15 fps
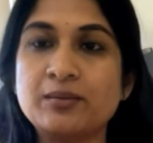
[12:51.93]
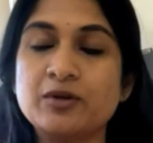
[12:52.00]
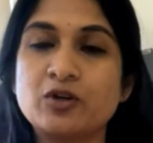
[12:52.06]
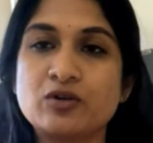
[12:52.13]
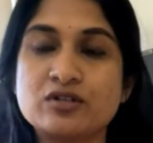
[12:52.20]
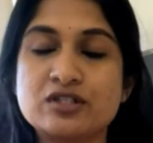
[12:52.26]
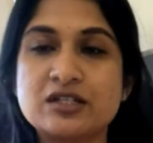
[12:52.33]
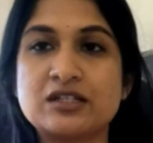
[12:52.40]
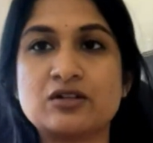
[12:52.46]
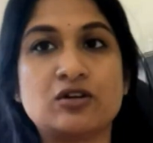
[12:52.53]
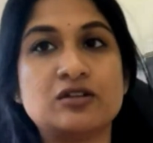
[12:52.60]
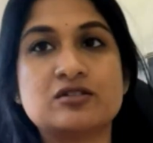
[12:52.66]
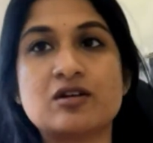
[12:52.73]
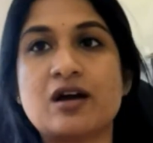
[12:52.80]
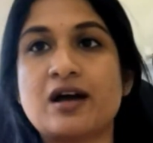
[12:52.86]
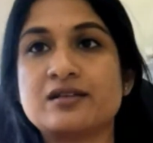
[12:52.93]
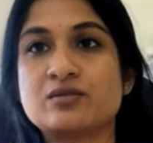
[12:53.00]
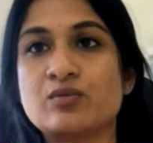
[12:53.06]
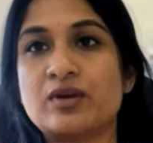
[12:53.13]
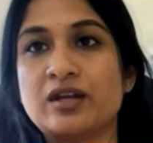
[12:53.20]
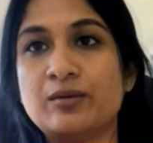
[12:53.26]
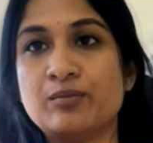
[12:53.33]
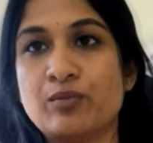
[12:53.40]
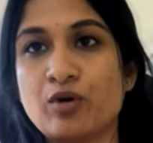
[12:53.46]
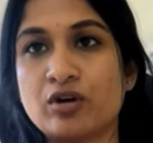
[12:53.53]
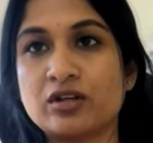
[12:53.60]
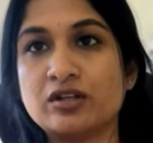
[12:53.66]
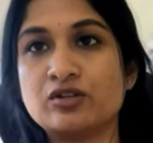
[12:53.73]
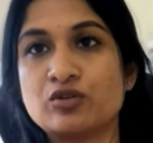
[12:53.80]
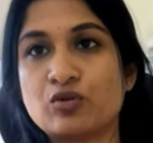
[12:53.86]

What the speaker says: because it also has a very important